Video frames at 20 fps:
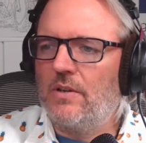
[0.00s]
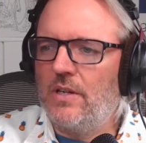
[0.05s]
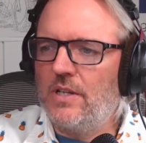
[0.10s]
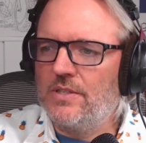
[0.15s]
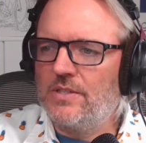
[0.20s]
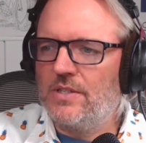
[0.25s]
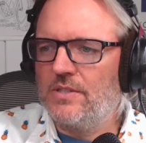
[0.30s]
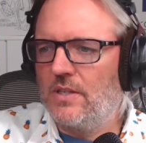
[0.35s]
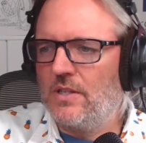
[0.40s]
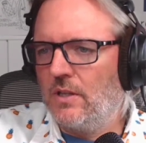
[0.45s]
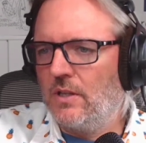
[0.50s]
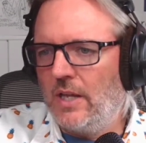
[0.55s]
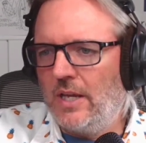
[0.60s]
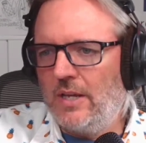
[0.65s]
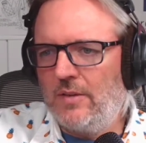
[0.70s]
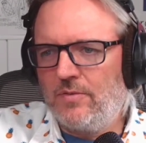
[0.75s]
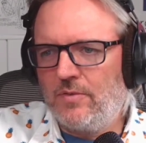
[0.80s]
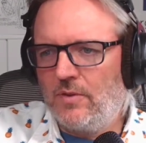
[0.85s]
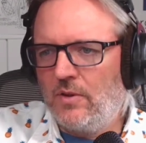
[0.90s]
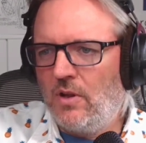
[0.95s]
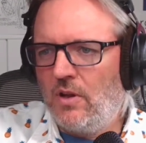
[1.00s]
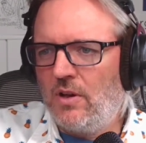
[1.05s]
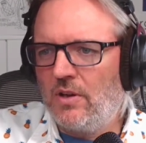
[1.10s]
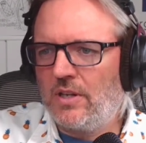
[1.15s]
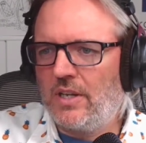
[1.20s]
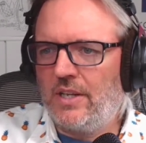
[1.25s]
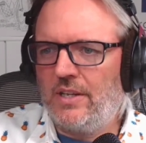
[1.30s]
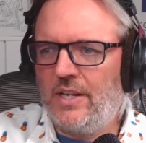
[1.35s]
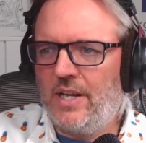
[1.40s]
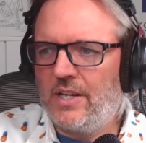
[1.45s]
Is this a lifelong
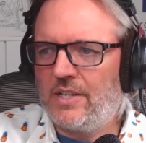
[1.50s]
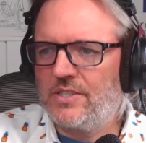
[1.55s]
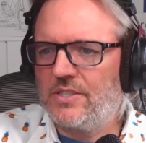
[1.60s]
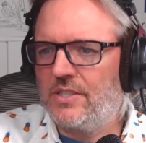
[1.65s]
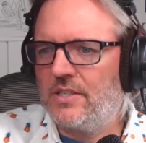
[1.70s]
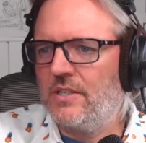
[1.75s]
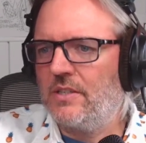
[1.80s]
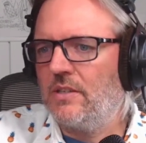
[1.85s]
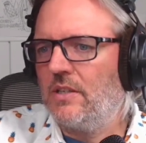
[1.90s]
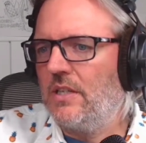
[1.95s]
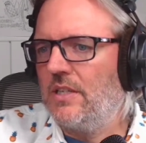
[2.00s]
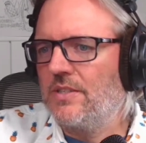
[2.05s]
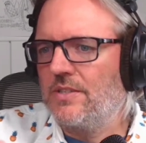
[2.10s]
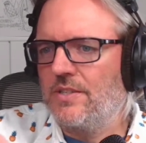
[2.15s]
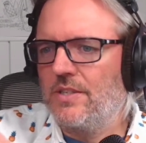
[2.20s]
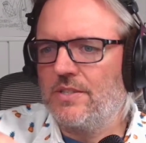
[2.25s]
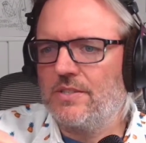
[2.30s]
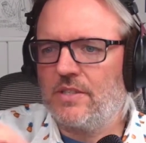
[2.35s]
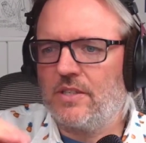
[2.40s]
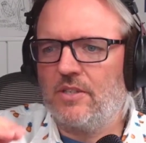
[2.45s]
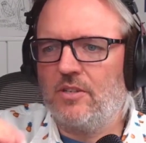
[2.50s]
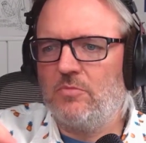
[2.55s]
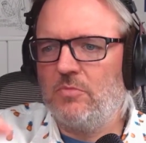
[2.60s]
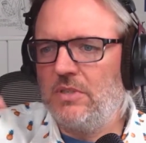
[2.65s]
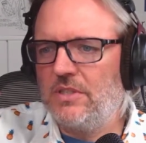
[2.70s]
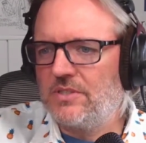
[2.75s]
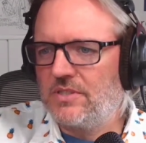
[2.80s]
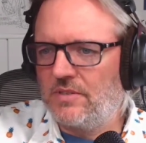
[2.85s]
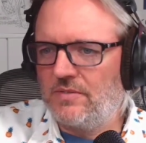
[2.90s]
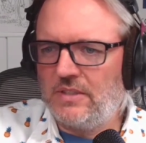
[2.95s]
connection? Is this going to
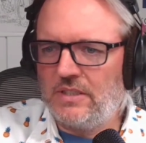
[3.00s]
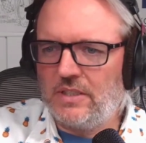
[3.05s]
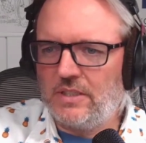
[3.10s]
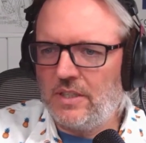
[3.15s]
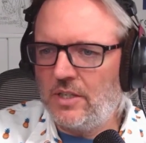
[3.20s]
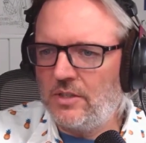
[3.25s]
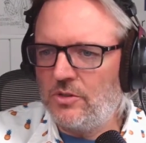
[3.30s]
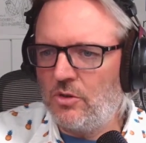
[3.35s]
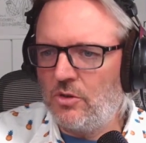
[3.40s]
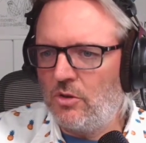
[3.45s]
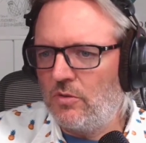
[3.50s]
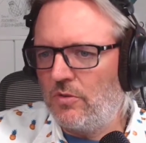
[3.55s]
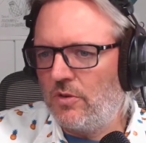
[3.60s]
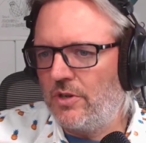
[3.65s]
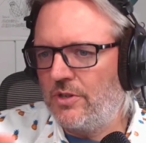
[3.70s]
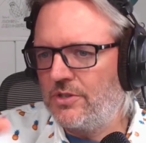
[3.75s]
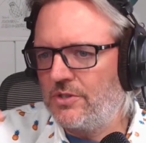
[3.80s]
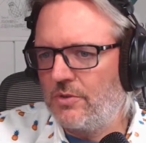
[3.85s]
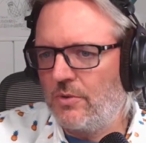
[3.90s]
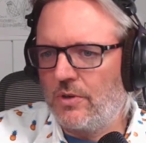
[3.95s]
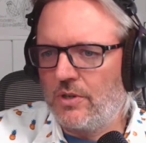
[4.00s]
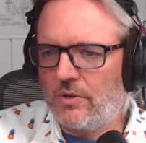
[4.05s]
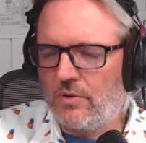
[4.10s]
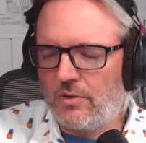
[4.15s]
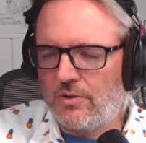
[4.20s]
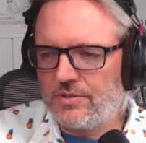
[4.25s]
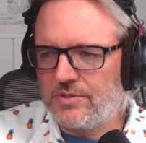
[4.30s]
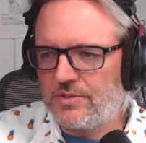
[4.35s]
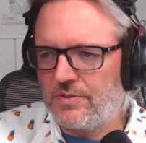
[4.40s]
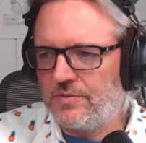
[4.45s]
be something that they do over a short
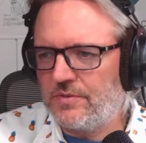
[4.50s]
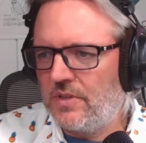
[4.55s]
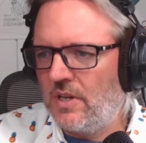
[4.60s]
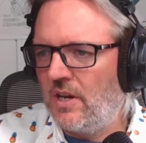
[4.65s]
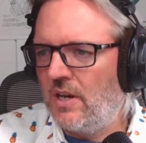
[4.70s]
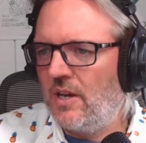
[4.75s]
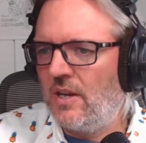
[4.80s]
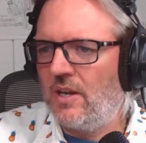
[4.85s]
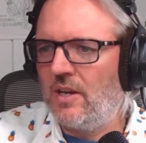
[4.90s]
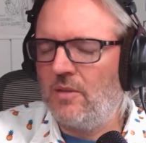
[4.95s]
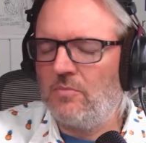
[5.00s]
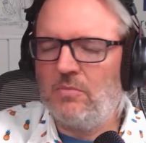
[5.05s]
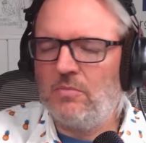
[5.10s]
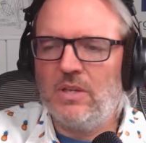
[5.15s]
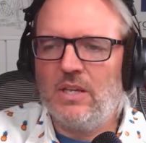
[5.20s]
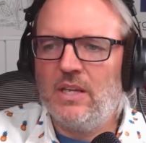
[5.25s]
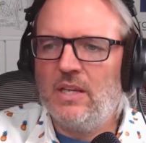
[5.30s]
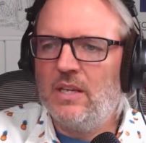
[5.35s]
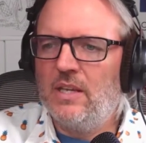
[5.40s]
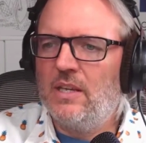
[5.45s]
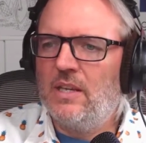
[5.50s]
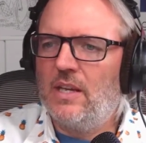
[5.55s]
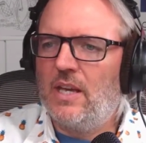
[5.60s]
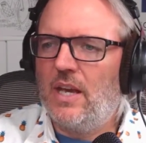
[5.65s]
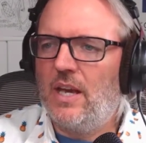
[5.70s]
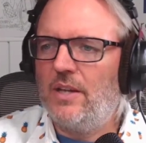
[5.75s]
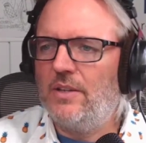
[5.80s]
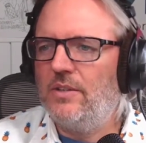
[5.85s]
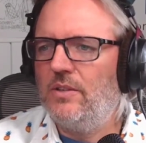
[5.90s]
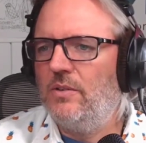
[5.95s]
course of time?
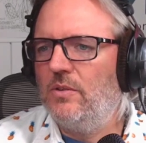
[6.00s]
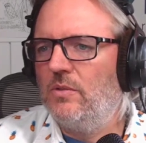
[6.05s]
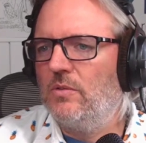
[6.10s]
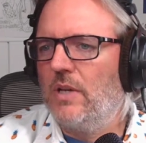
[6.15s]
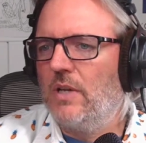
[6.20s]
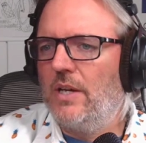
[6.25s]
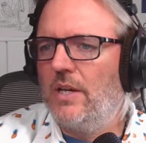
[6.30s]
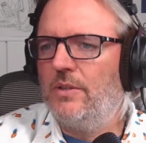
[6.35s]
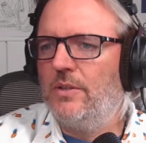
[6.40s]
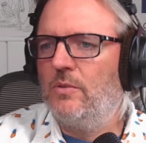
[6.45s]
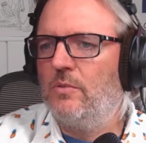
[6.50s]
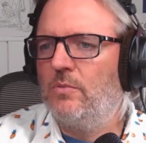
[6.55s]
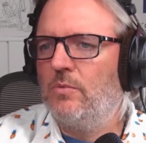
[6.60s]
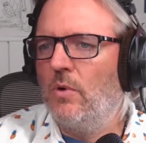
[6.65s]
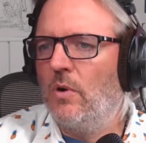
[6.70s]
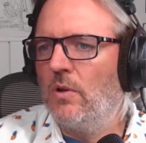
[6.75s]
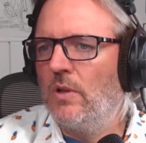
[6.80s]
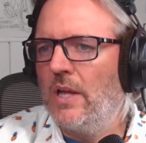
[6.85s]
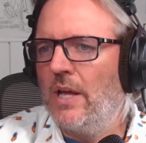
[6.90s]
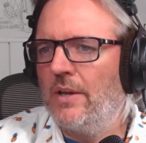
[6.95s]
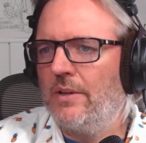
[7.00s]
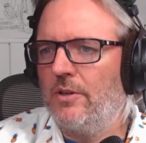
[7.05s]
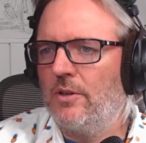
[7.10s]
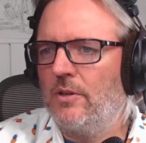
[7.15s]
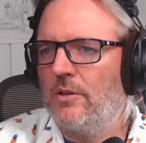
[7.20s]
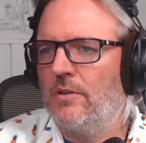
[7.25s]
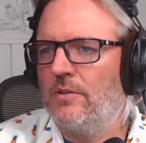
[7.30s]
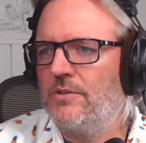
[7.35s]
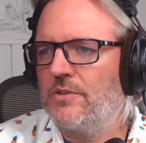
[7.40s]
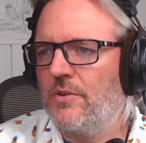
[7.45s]
How do you how do you roll out
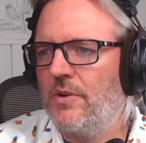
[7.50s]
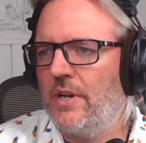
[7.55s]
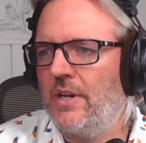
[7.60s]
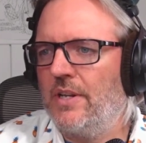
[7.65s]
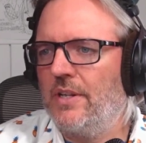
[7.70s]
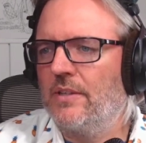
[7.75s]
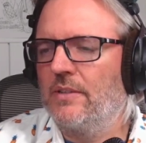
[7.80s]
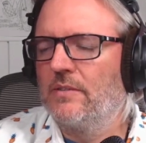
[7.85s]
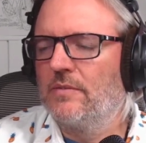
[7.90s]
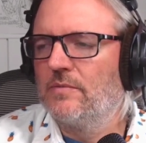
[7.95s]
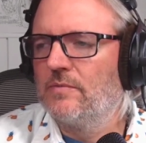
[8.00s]
your training?